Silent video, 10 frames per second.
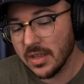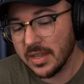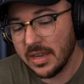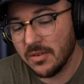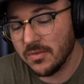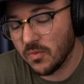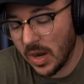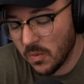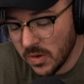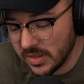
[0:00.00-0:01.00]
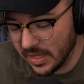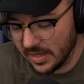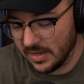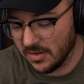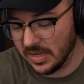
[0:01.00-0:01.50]
They don't, why would
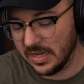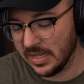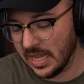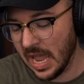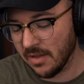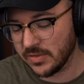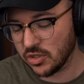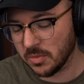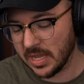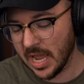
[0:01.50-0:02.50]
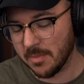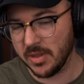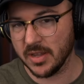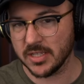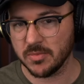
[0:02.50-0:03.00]
they, you know? And they have so many
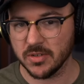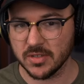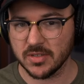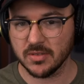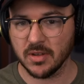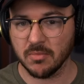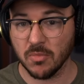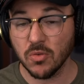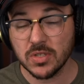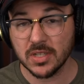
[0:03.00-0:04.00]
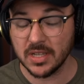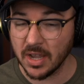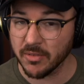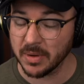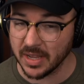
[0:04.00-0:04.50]
happy customers, mostly
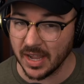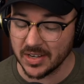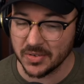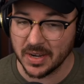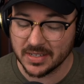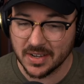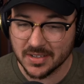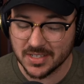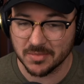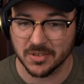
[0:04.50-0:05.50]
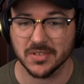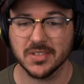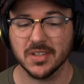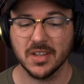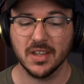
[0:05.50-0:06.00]
government contract
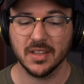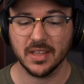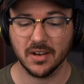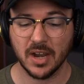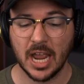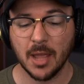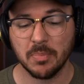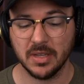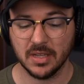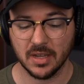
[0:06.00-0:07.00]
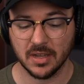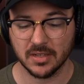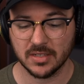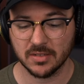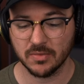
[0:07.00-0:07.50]
customers that are happy
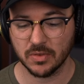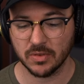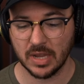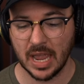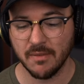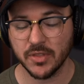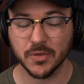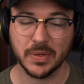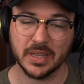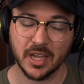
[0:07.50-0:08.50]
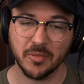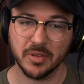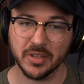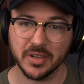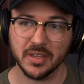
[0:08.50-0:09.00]
to have their
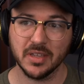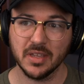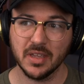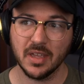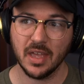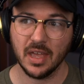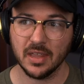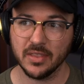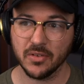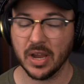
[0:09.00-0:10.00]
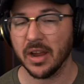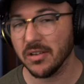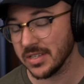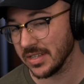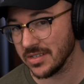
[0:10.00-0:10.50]
reliability and their
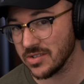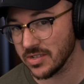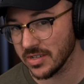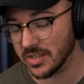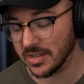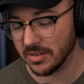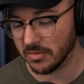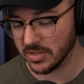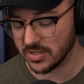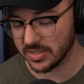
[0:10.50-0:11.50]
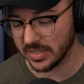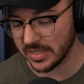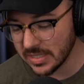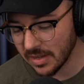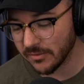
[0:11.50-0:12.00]
heritage, which
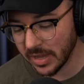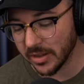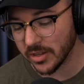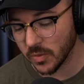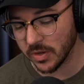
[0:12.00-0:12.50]
is a value.